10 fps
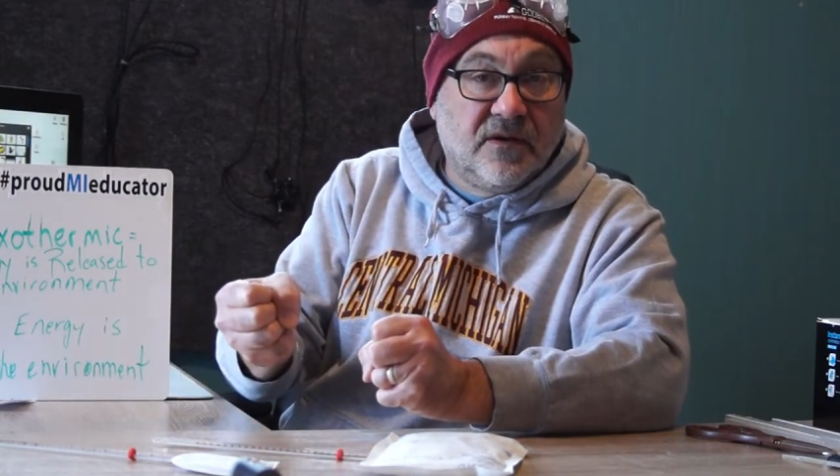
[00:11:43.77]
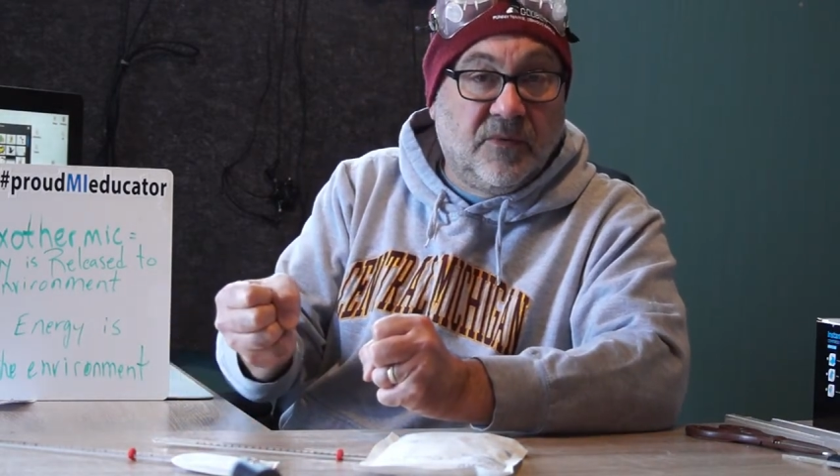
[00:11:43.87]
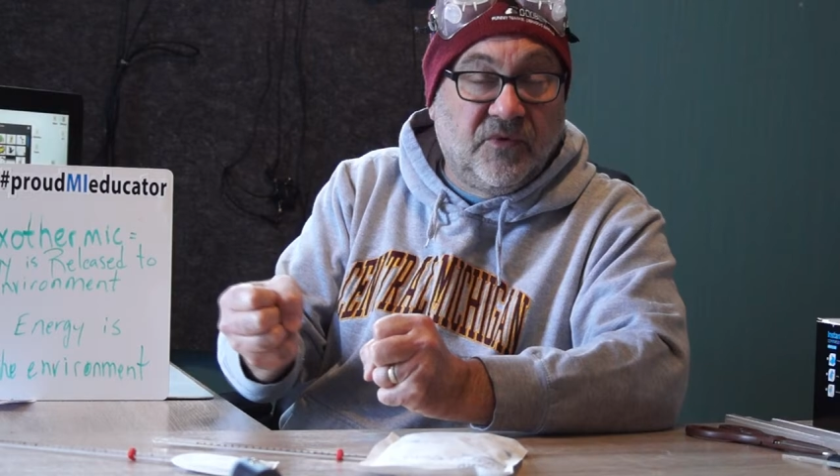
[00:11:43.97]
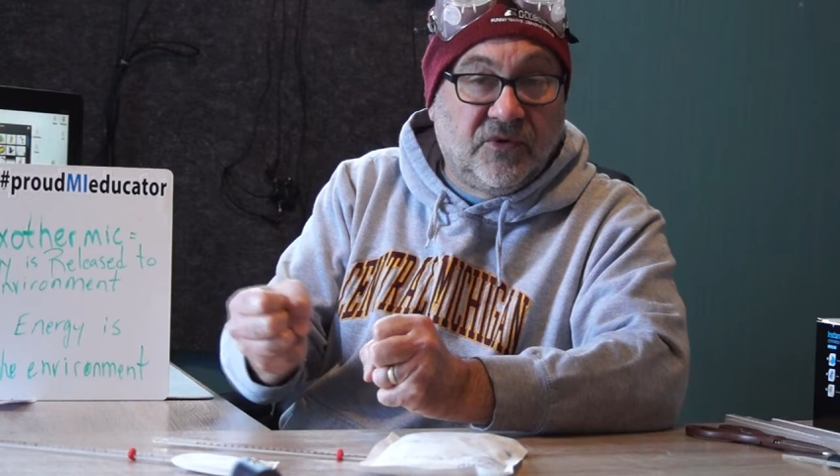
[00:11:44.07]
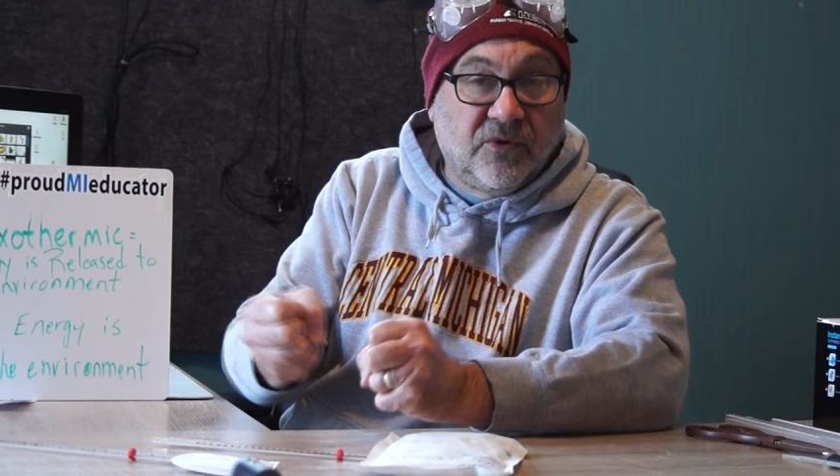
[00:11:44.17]

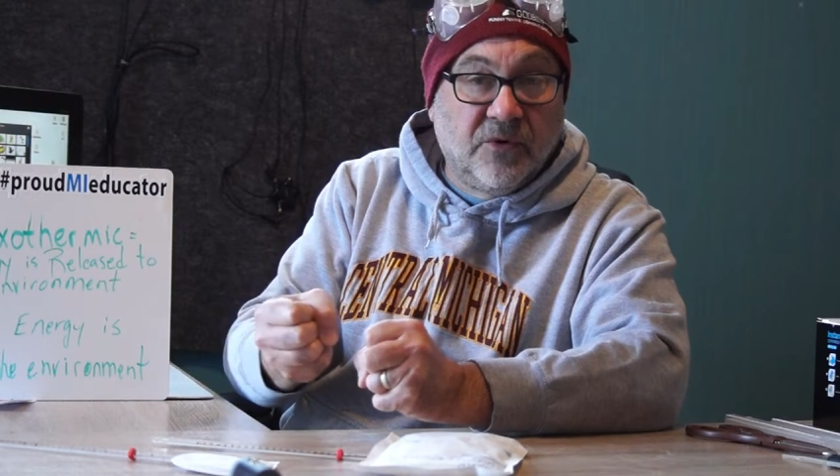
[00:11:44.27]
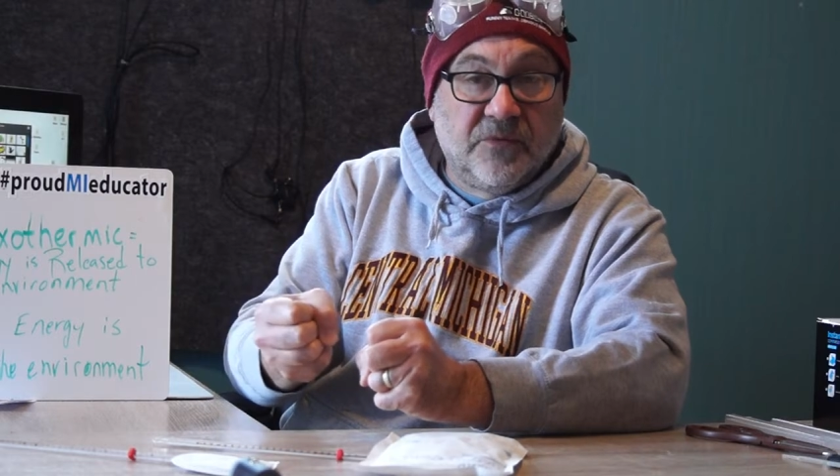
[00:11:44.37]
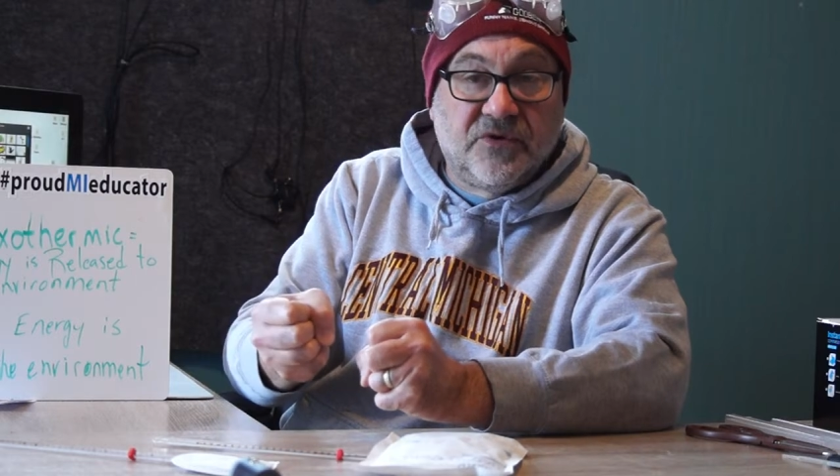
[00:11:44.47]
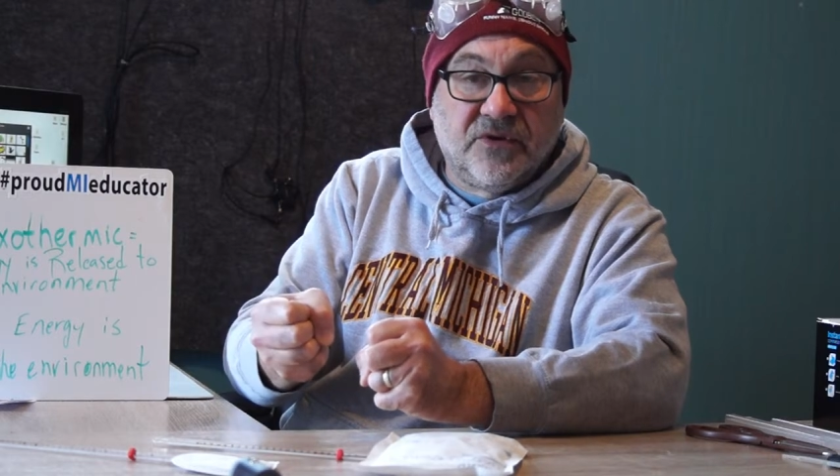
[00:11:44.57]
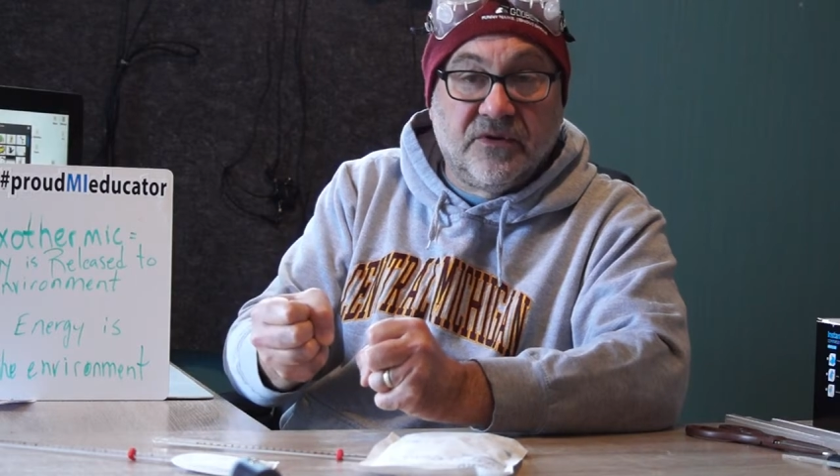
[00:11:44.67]

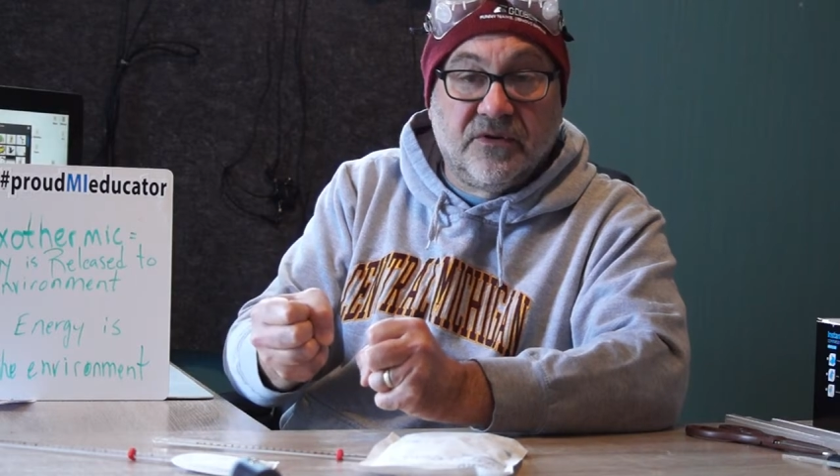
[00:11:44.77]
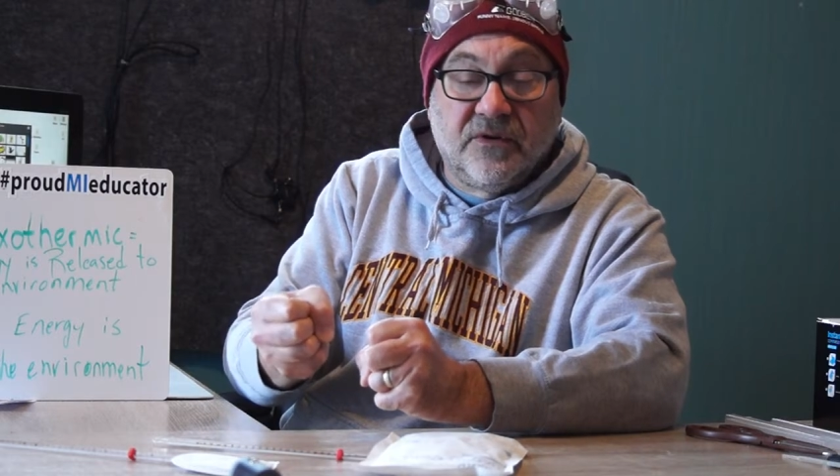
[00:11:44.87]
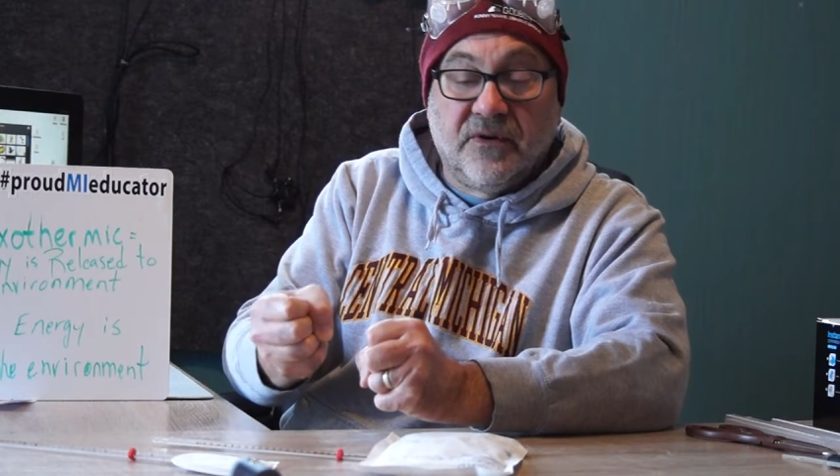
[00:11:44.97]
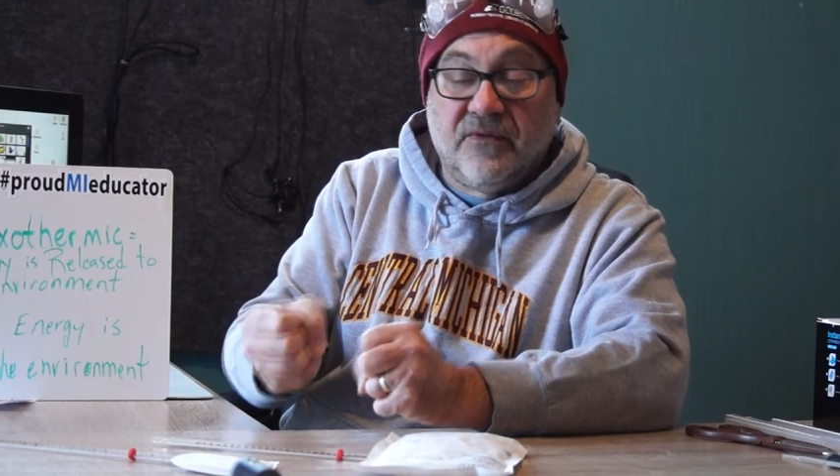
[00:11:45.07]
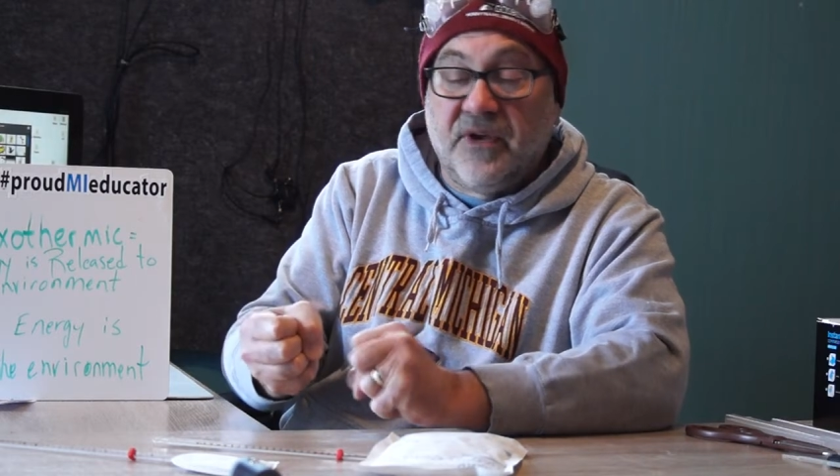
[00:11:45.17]
absorption
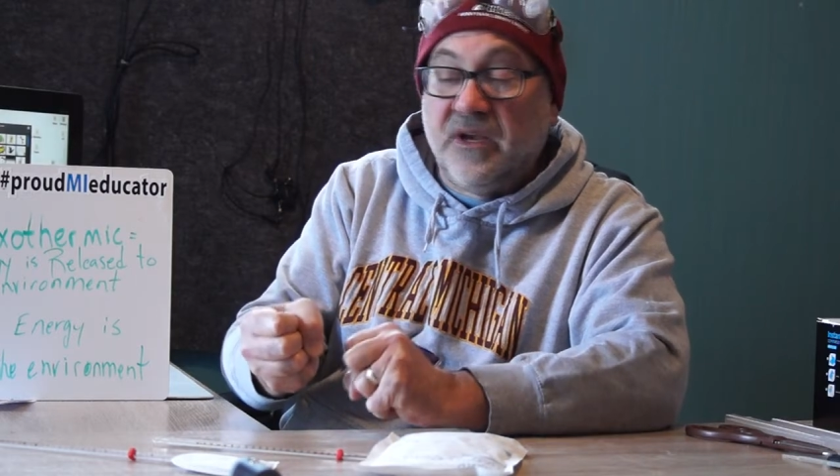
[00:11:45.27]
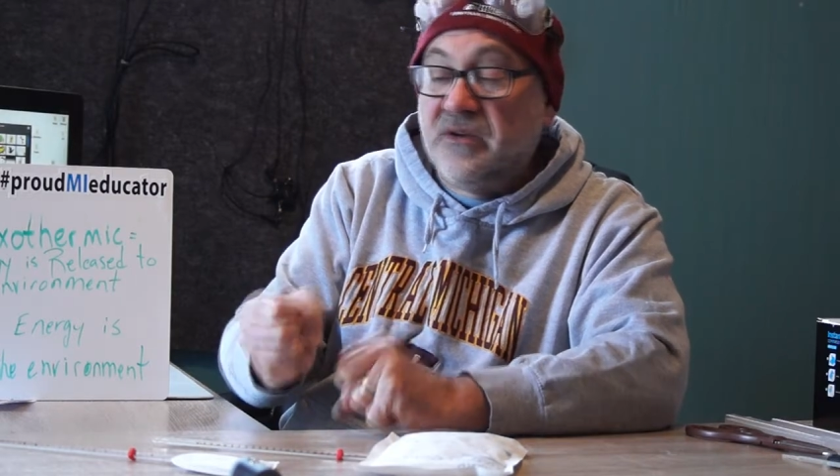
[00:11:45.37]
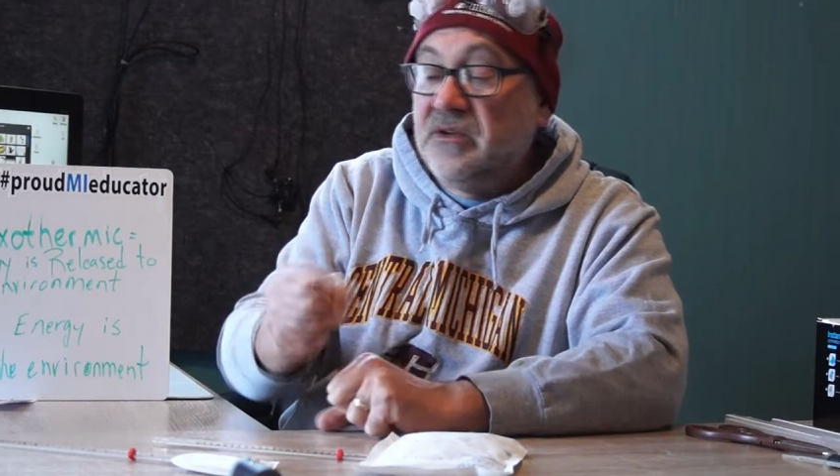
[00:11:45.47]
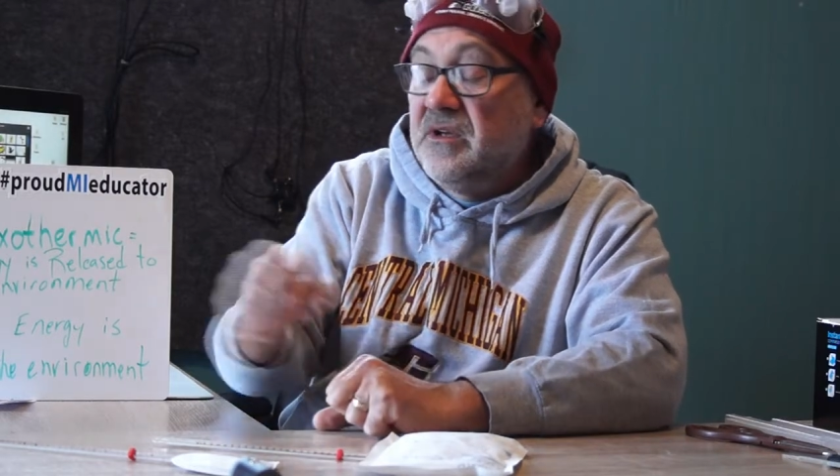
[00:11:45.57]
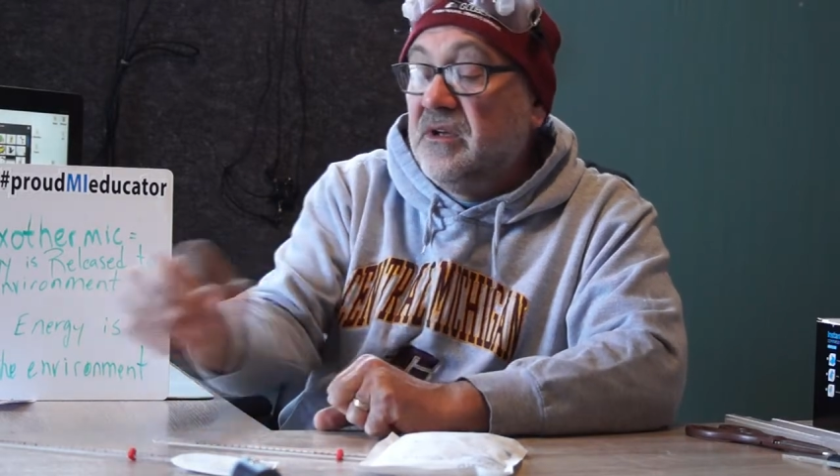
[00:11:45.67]
of heat.